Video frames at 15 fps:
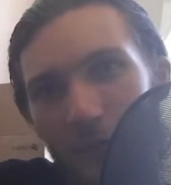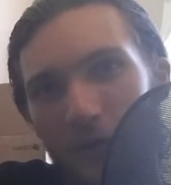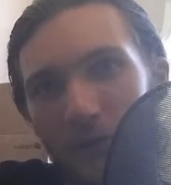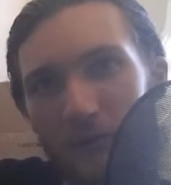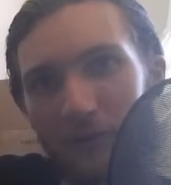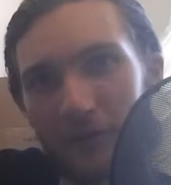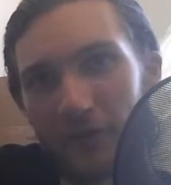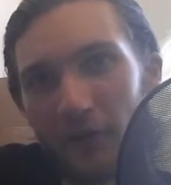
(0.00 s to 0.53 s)
with
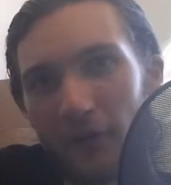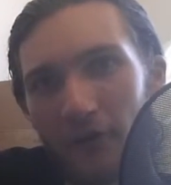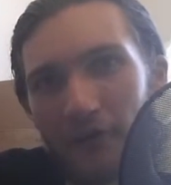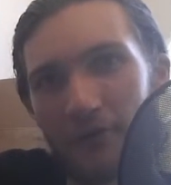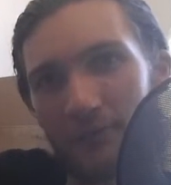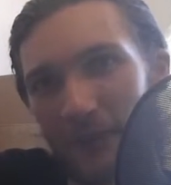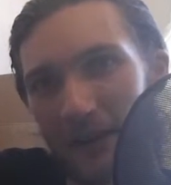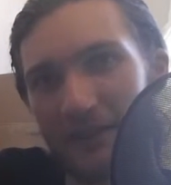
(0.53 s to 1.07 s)
all the
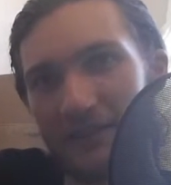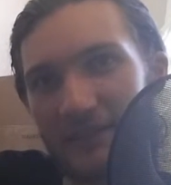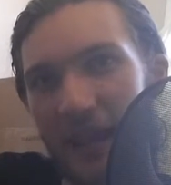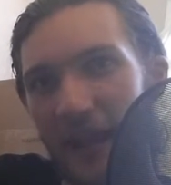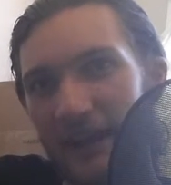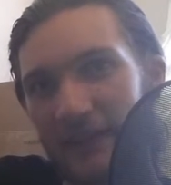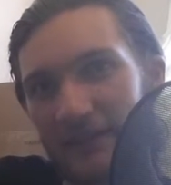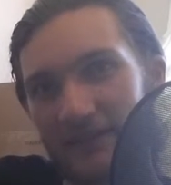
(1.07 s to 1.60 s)
metadata
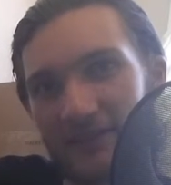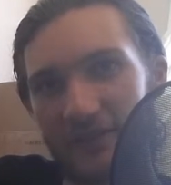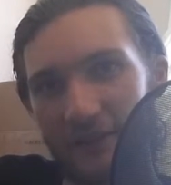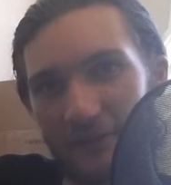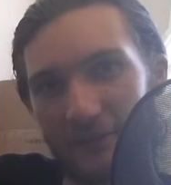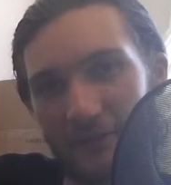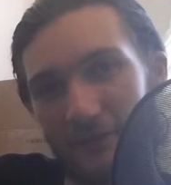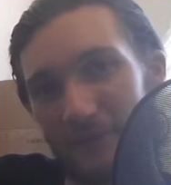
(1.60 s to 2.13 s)
and stuff.
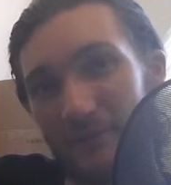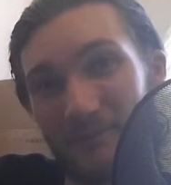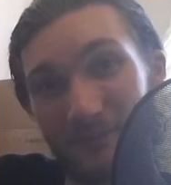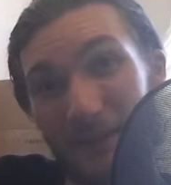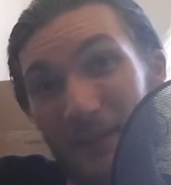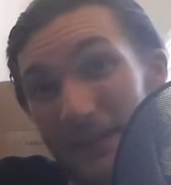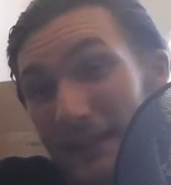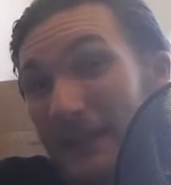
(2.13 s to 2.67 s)

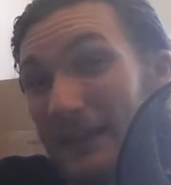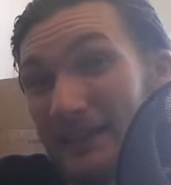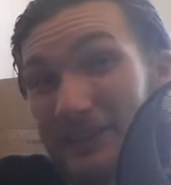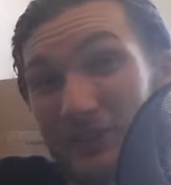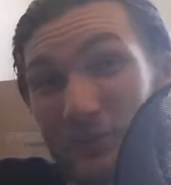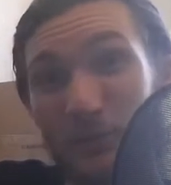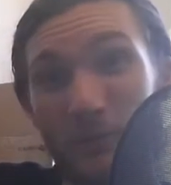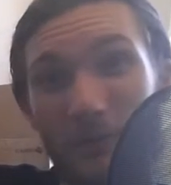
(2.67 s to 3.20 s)
It's
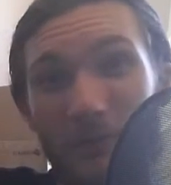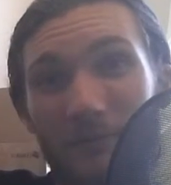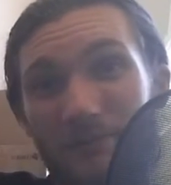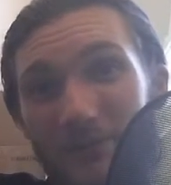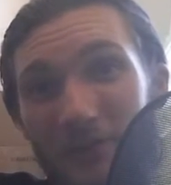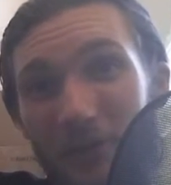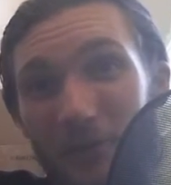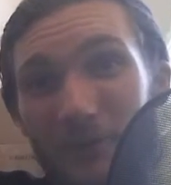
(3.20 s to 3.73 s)
cool.
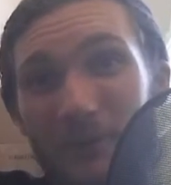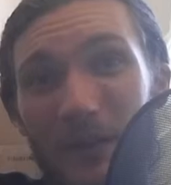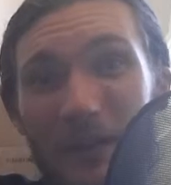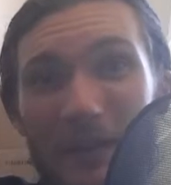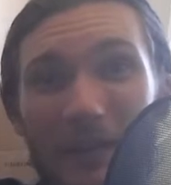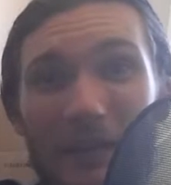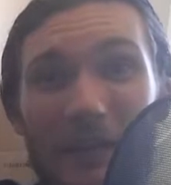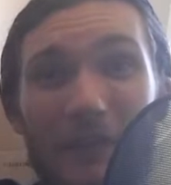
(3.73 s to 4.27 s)
So
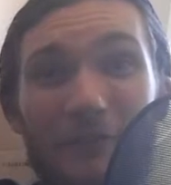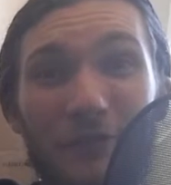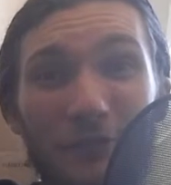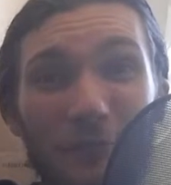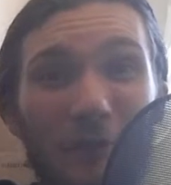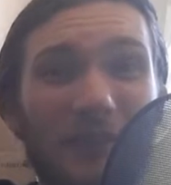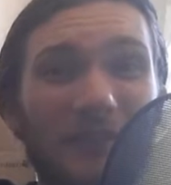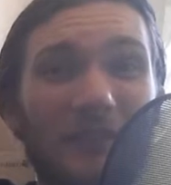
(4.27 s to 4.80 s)
if you
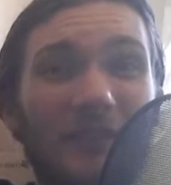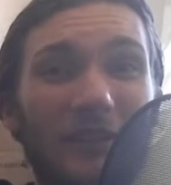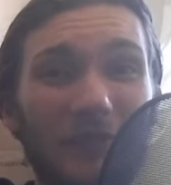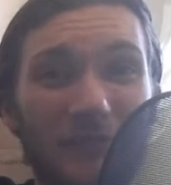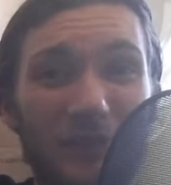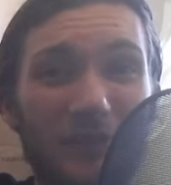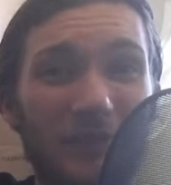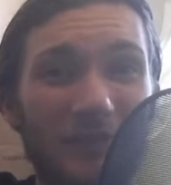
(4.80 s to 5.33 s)
want an
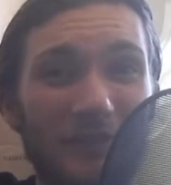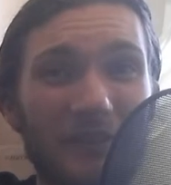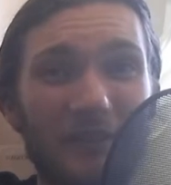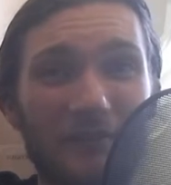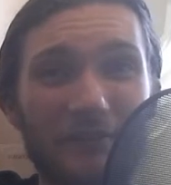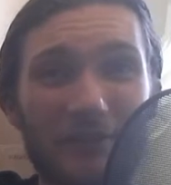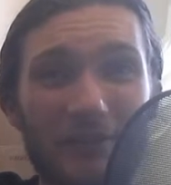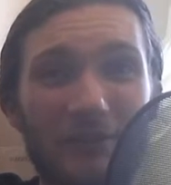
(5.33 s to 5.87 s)
alternative
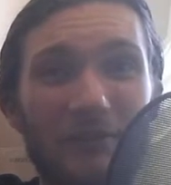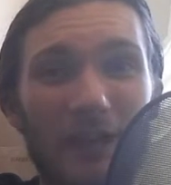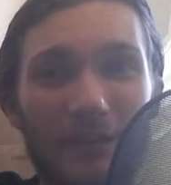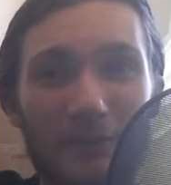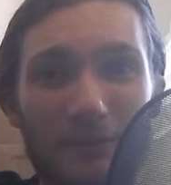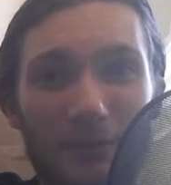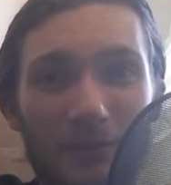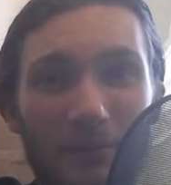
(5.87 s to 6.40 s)
to
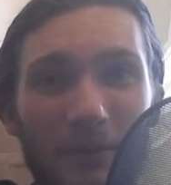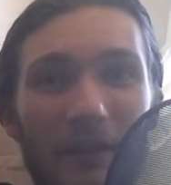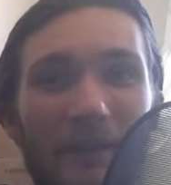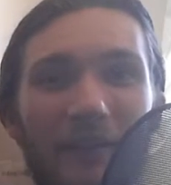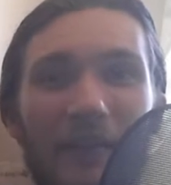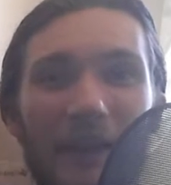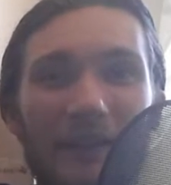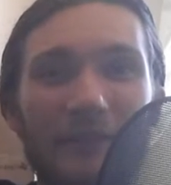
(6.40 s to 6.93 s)
Lightroom
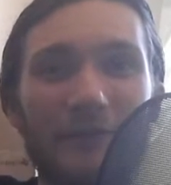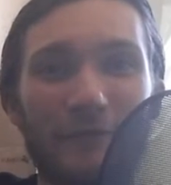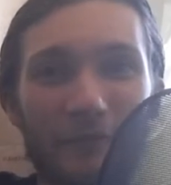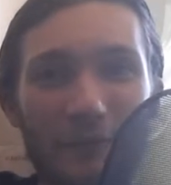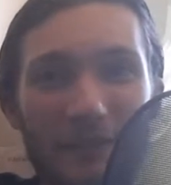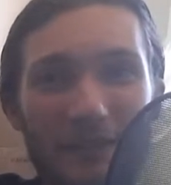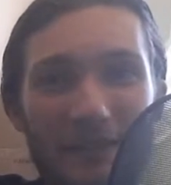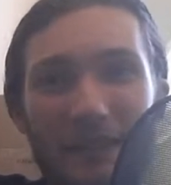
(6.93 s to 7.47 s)
that's free
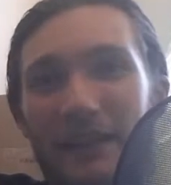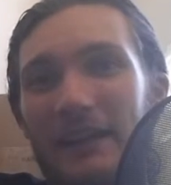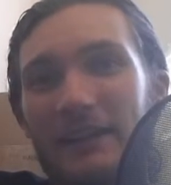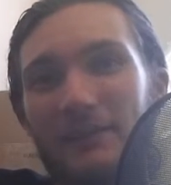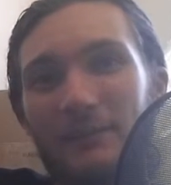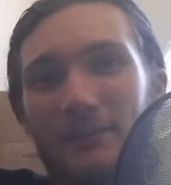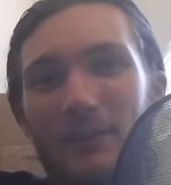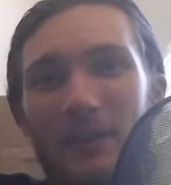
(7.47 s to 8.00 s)
and
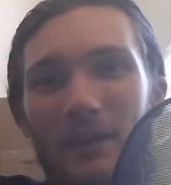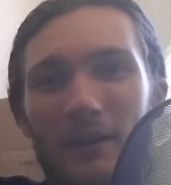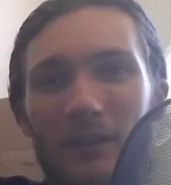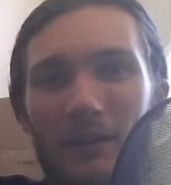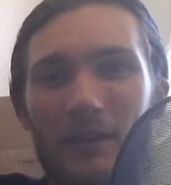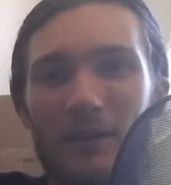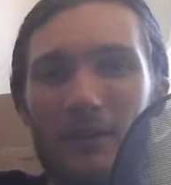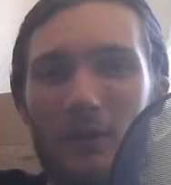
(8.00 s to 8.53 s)

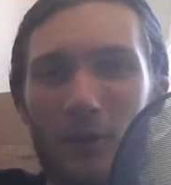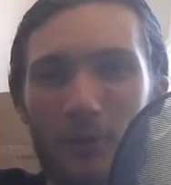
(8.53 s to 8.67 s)
open